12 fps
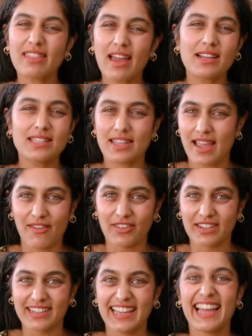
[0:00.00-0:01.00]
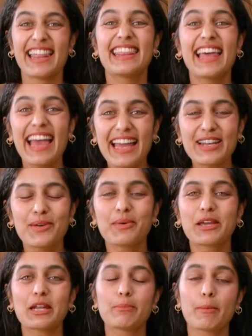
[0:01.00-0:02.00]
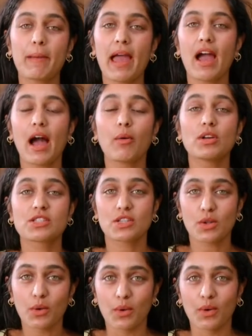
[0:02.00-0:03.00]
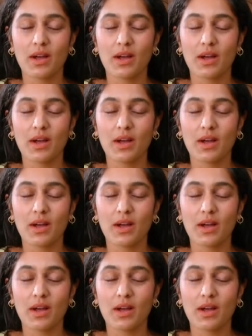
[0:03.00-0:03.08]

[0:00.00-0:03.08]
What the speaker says: that into the oven. Then we're gonna prepare our slaw.